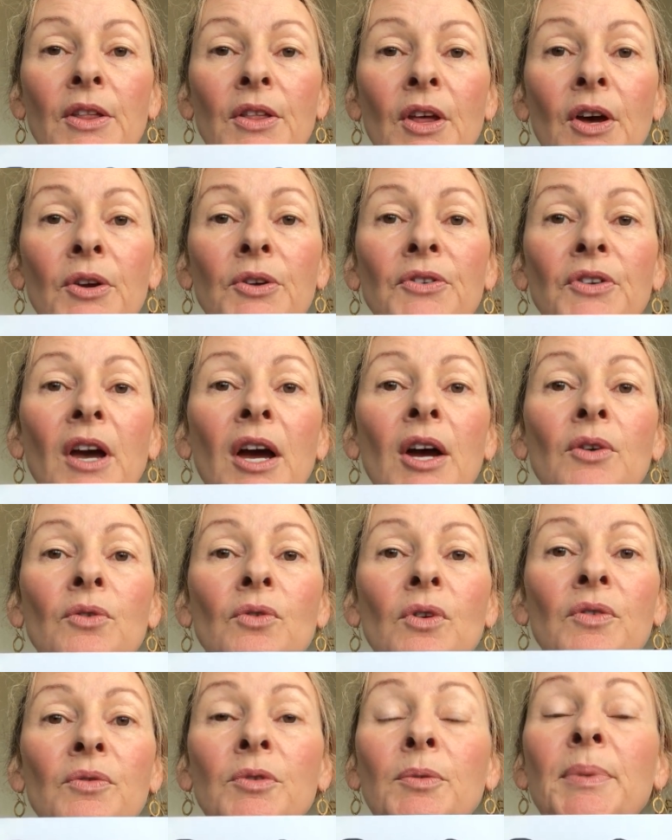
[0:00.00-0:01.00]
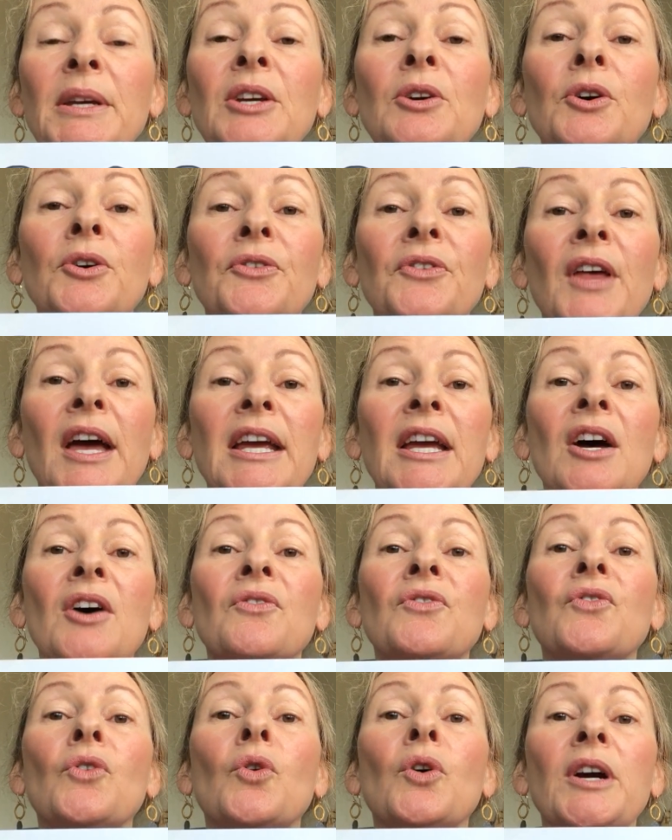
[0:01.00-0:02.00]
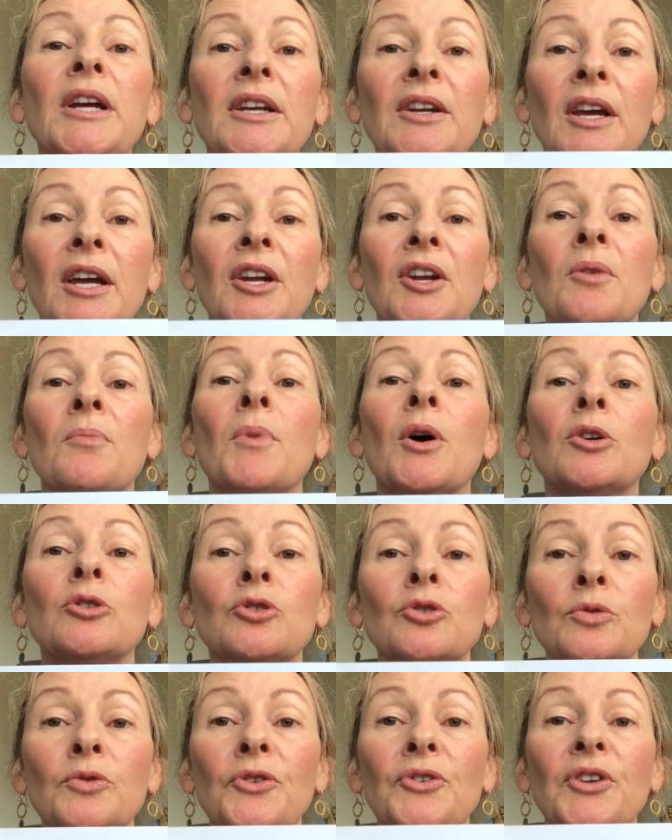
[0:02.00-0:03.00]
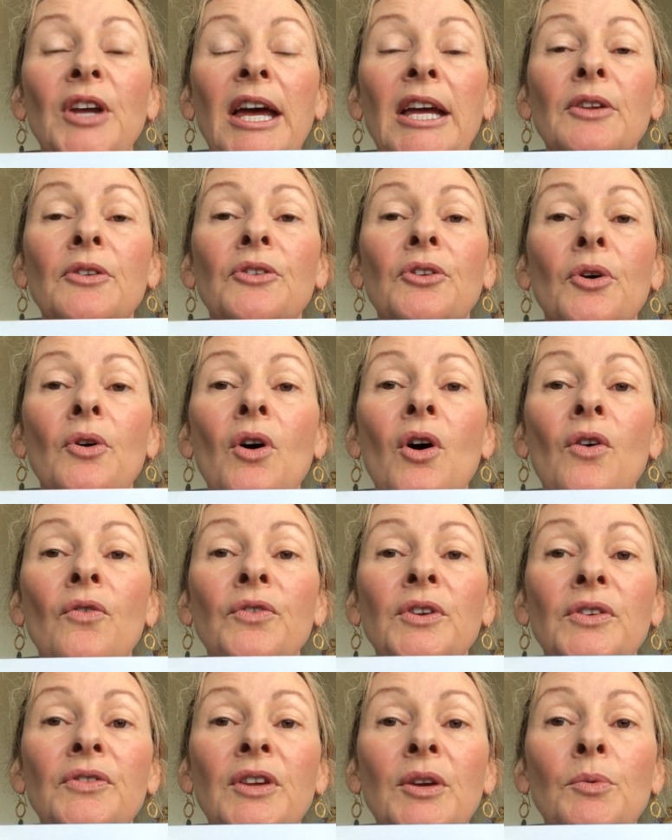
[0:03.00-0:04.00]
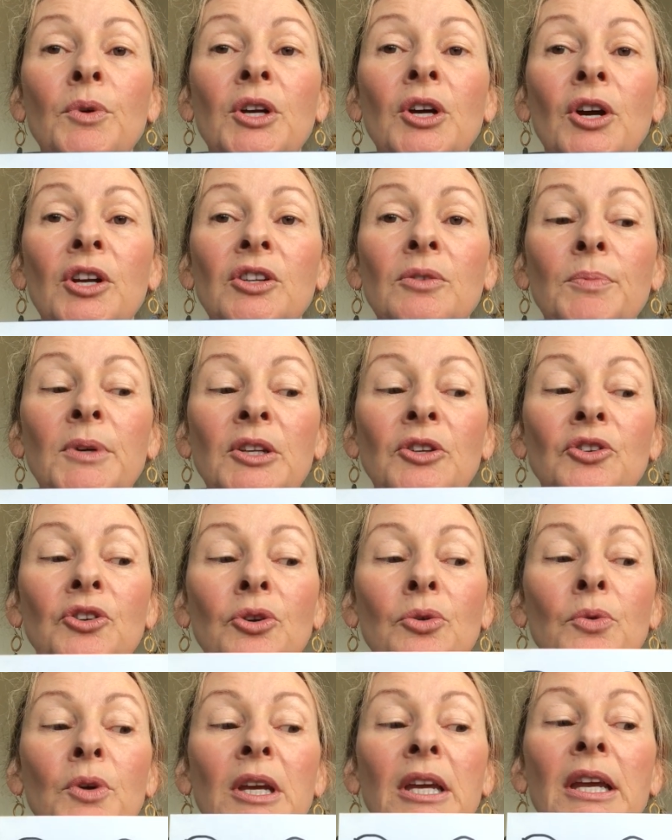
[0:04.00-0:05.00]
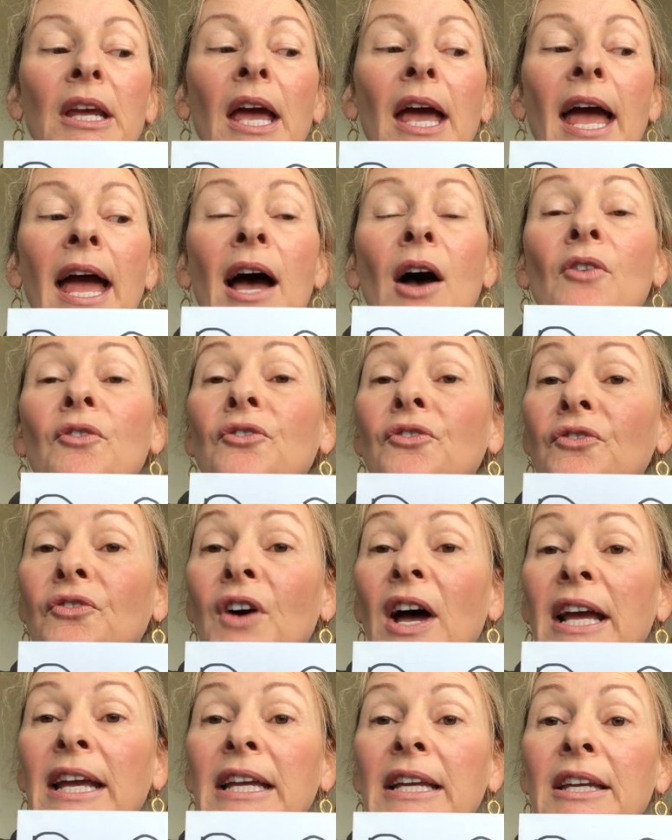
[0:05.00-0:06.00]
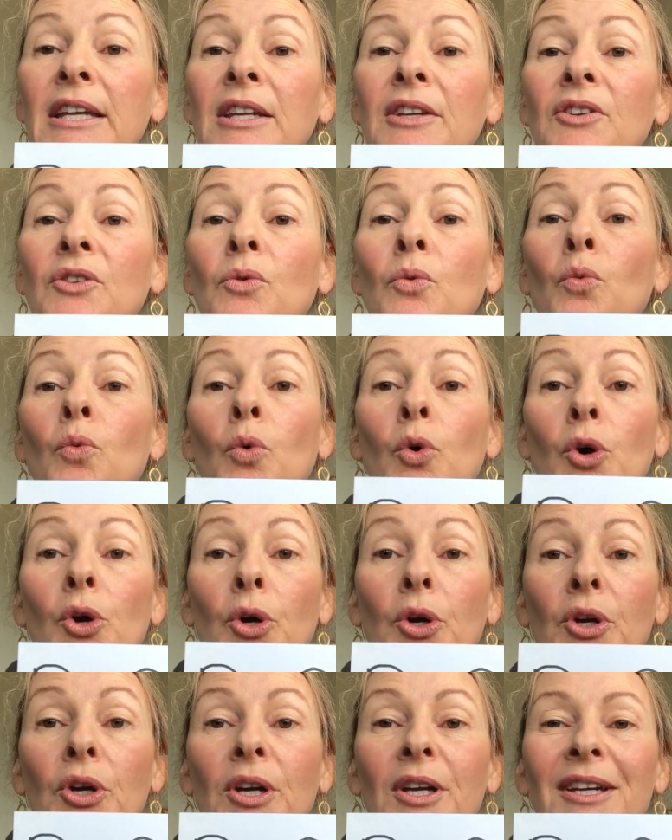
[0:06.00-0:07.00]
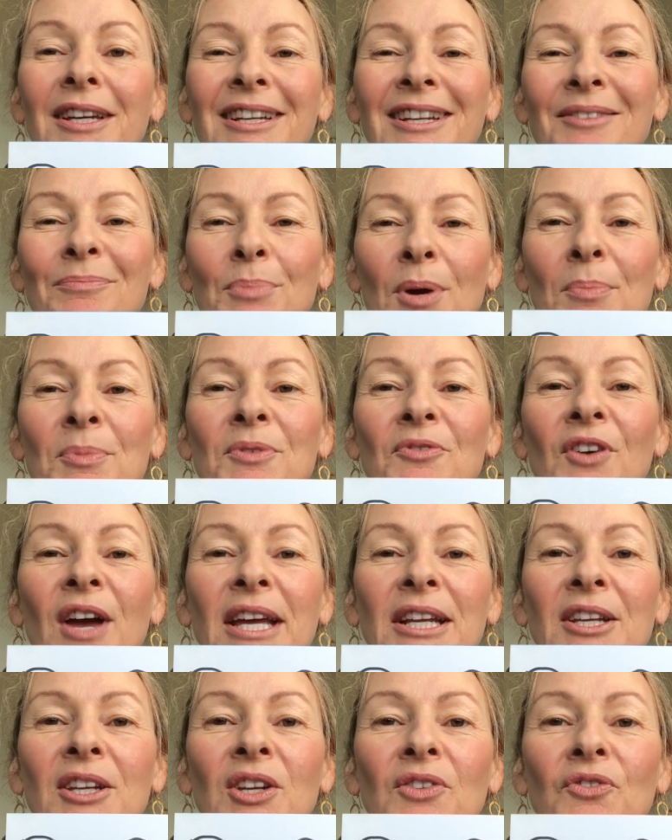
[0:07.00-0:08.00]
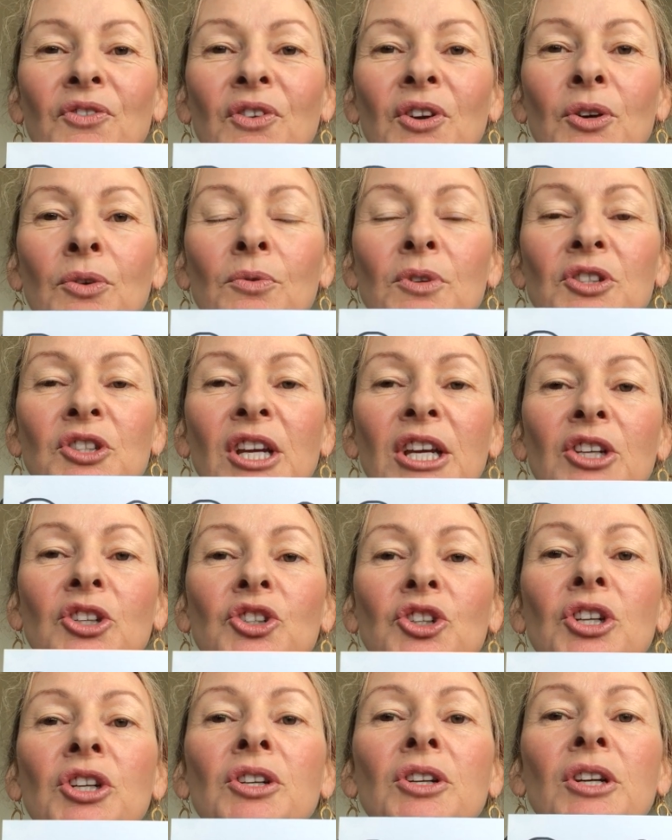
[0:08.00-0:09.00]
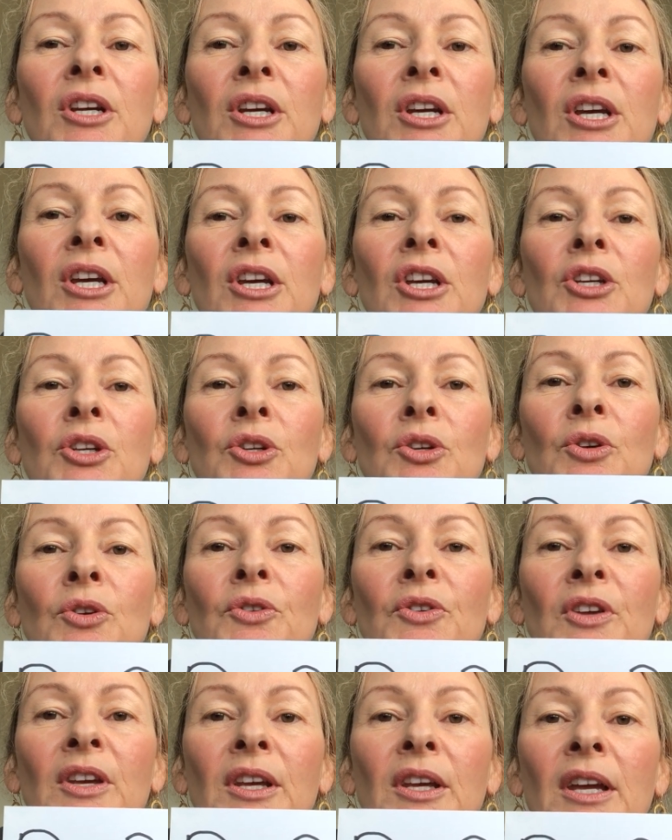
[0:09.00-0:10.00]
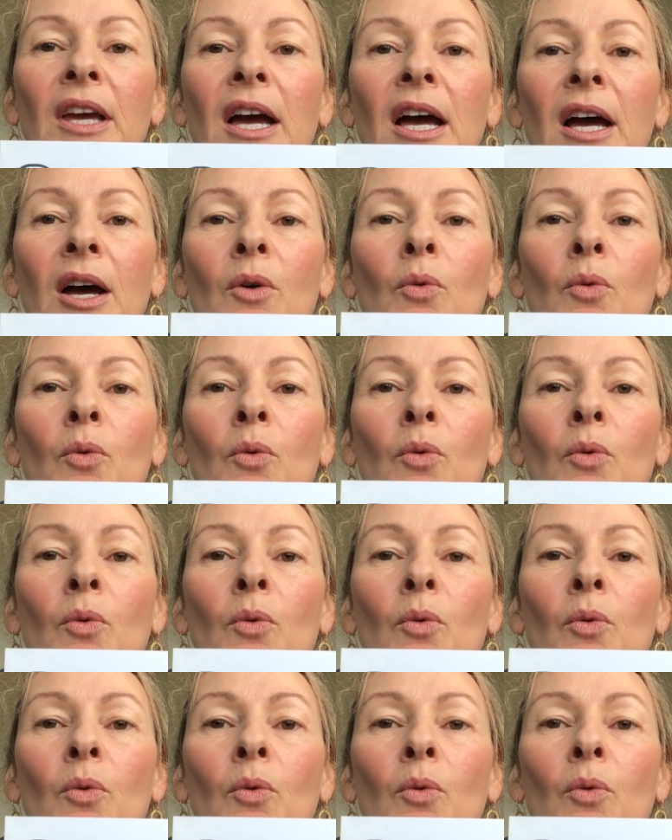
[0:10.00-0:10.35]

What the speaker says: Those are because they avoid an emotional state. So obviously we're going to be doing our vaded work, and probably vaded in fear of rejection, using